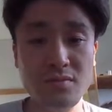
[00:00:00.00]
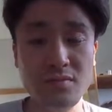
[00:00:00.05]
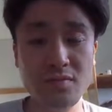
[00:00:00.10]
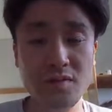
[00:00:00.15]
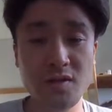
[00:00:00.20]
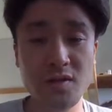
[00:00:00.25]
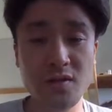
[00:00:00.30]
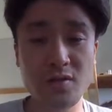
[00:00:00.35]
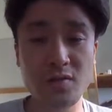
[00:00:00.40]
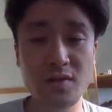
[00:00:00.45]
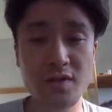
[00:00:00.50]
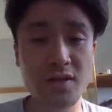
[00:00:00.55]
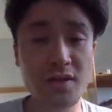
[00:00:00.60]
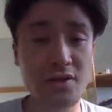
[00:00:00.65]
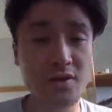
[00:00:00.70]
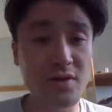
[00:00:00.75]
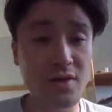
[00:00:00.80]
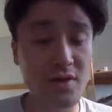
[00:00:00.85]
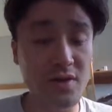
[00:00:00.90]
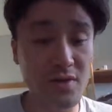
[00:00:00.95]
So we
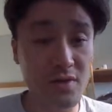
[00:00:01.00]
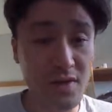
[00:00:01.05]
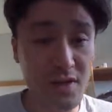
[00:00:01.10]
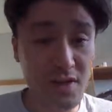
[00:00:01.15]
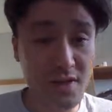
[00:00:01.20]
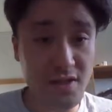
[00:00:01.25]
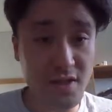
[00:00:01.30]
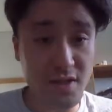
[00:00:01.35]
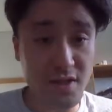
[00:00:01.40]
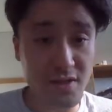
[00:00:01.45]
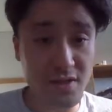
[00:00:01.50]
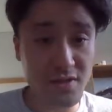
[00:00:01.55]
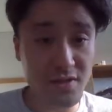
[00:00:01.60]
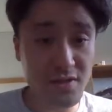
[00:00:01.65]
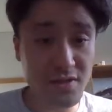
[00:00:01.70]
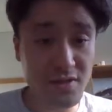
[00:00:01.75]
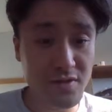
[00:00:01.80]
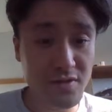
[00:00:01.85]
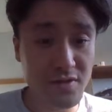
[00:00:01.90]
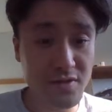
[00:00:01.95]
know that now these are
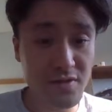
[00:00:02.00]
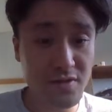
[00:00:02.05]
the